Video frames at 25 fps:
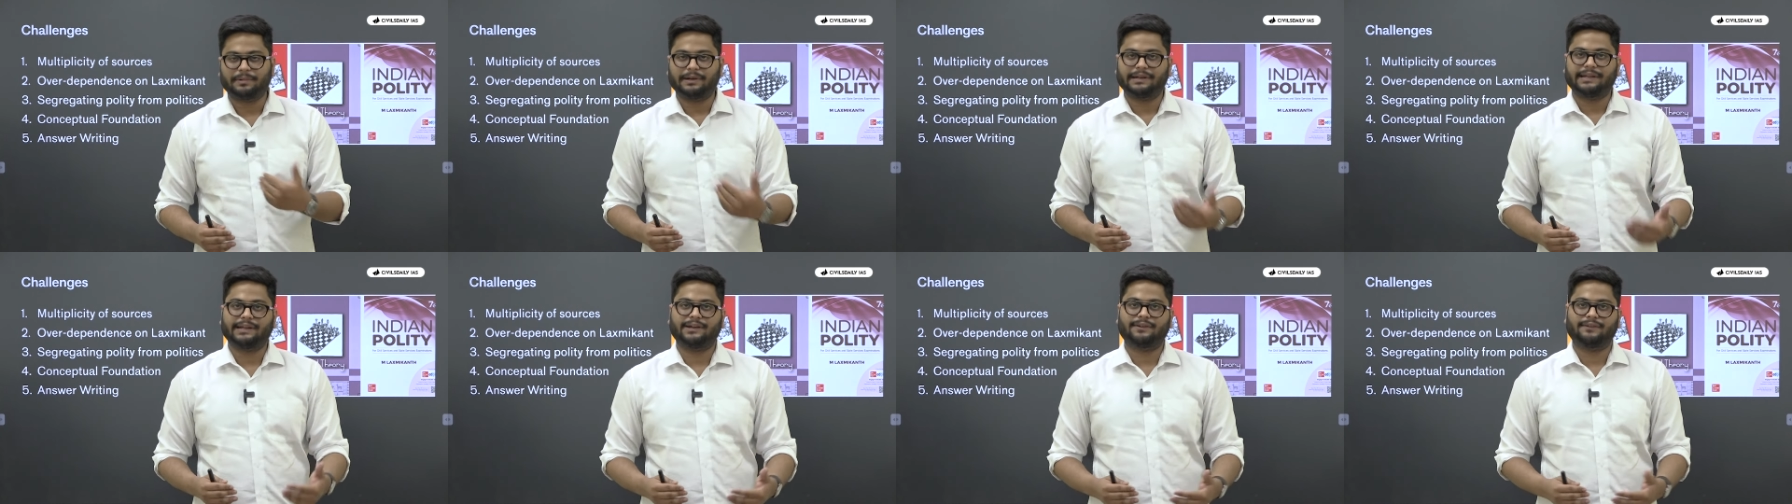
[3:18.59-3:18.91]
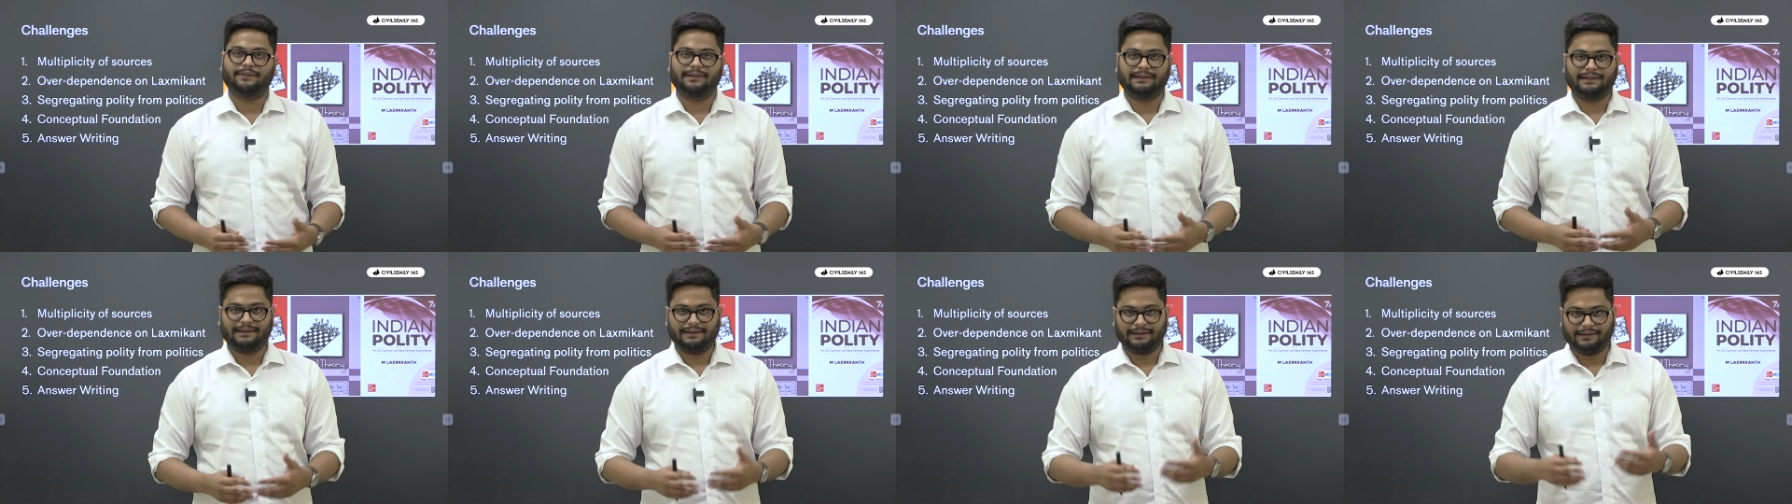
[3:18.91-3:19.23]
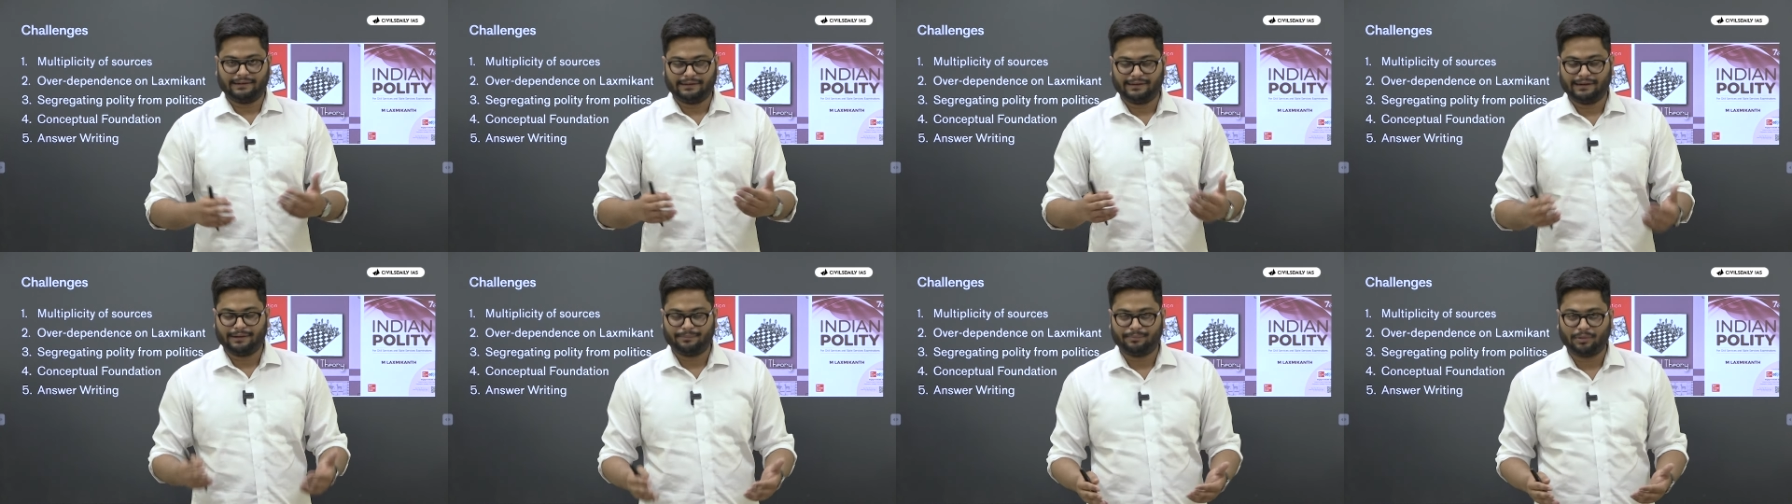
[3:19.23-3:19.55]
particularly in
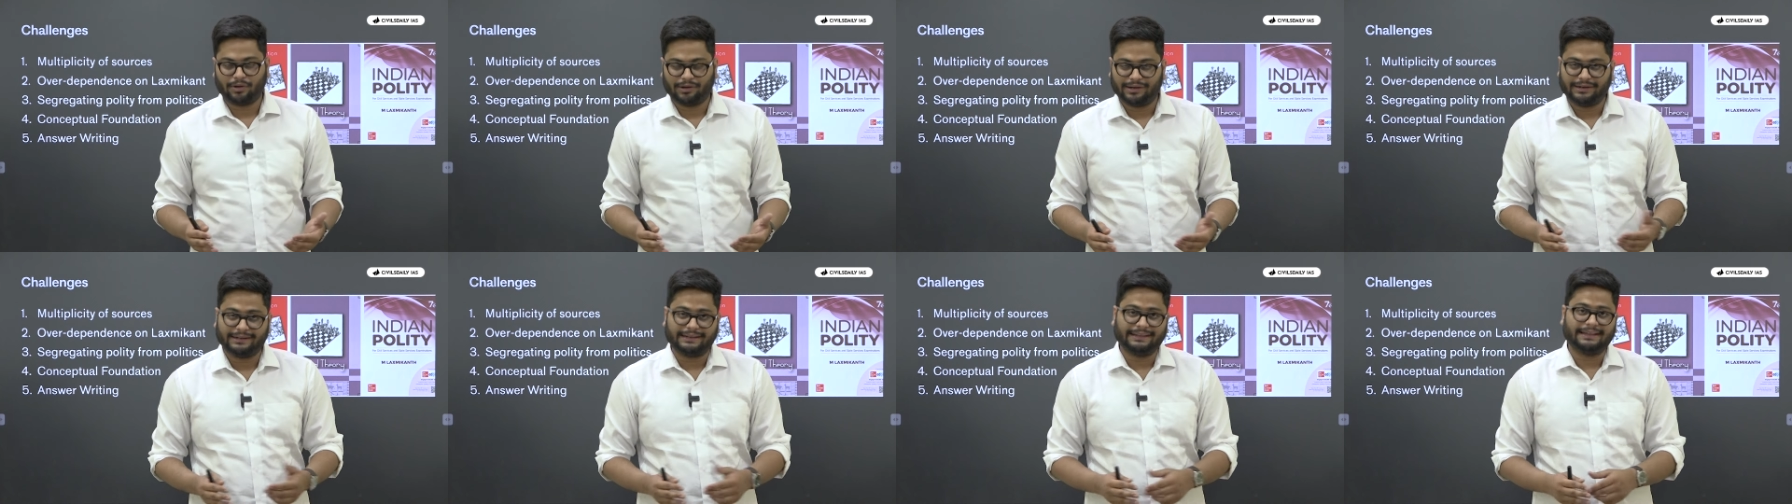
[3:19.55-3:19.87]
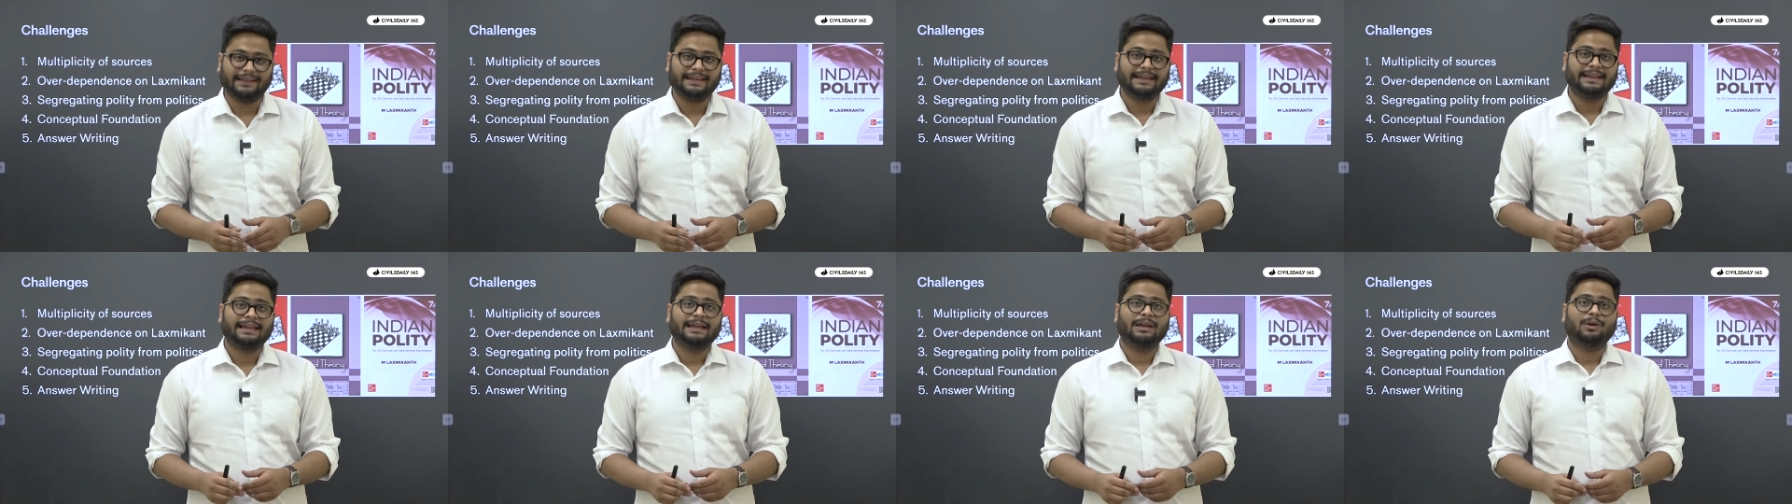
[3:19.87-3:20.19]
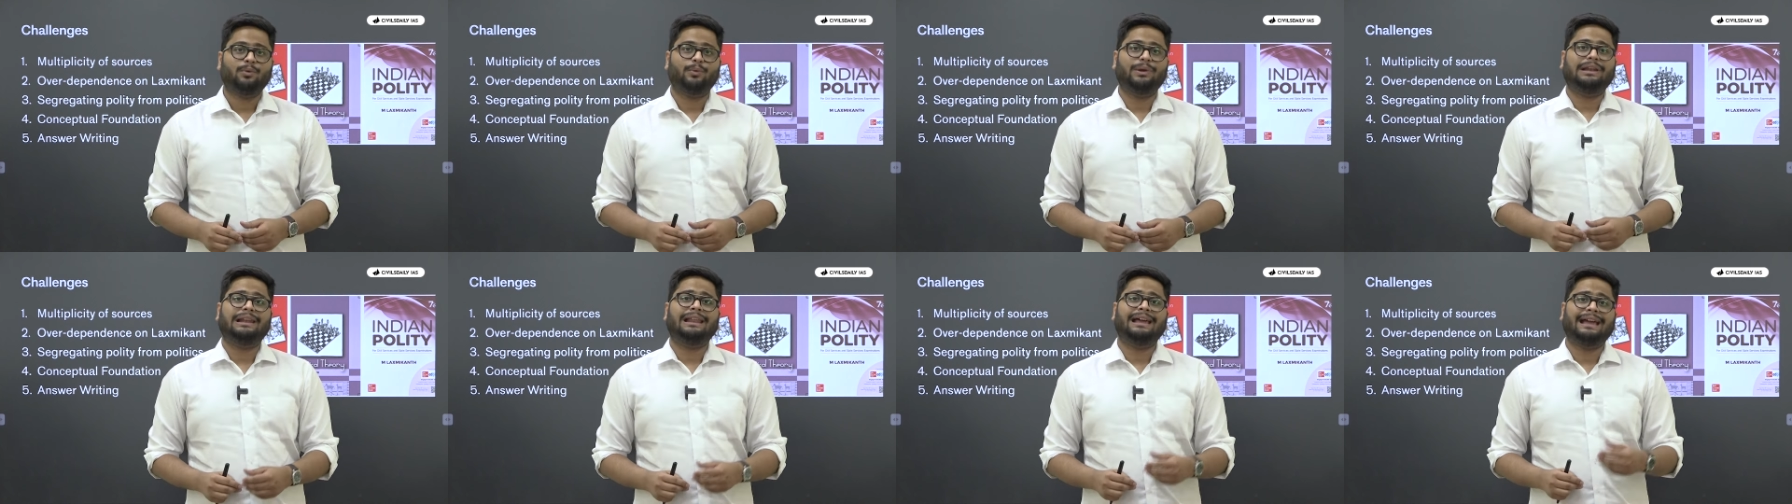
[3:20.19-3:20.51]
Indian polity
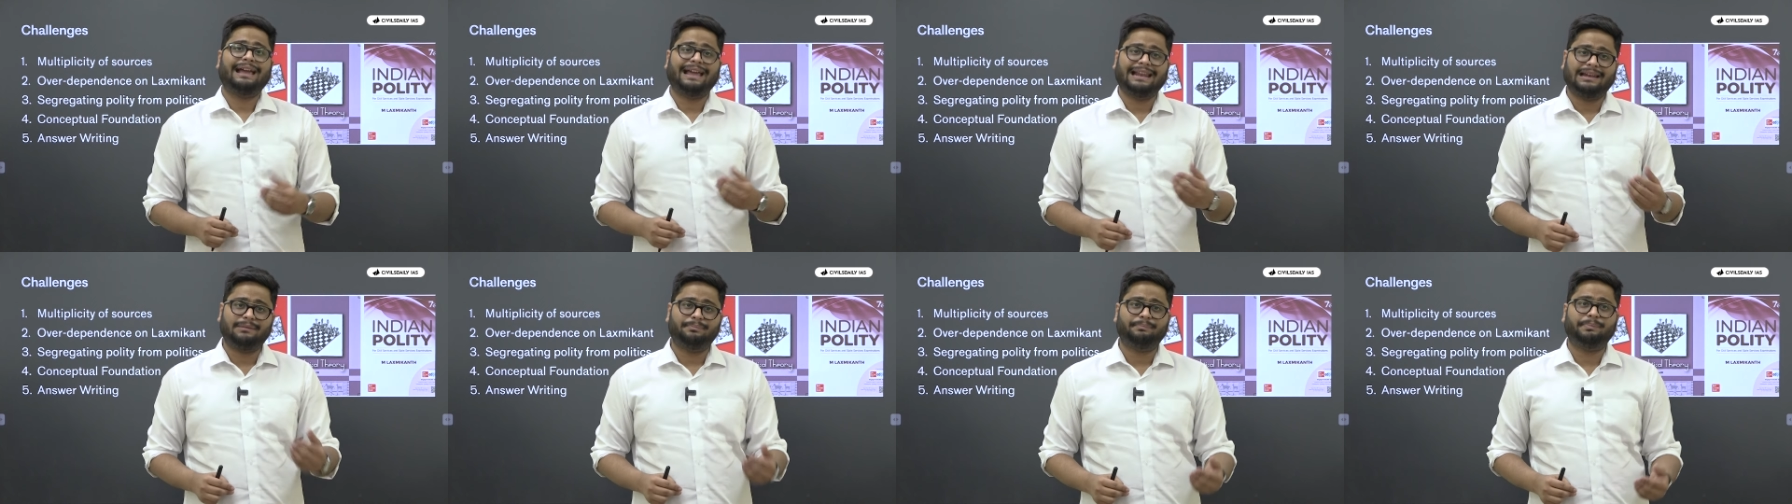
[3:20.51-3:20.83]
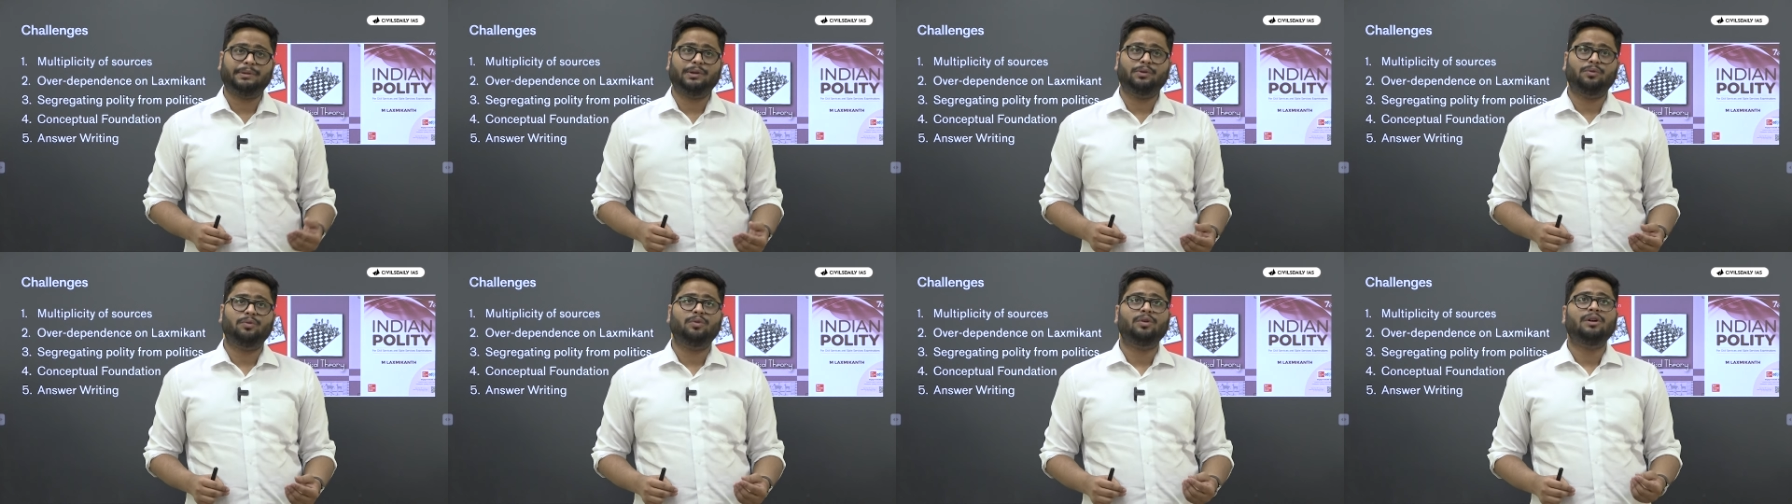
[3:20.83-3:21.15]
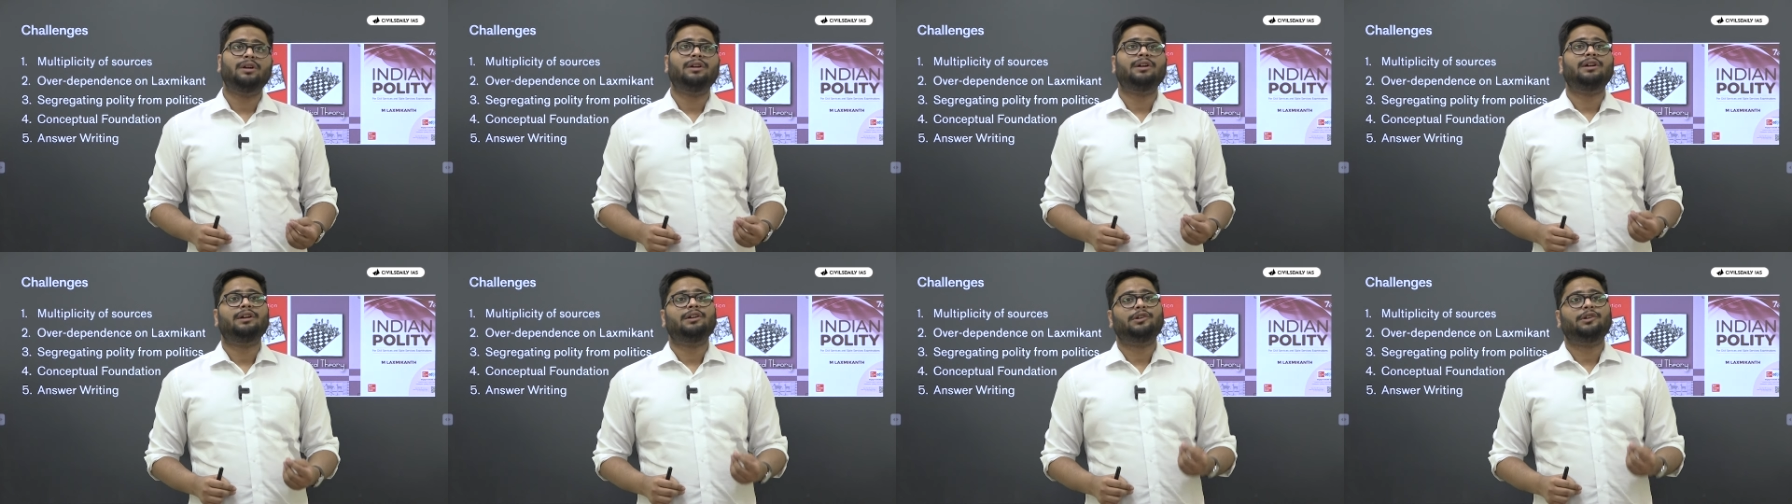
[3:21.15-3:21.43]
will help you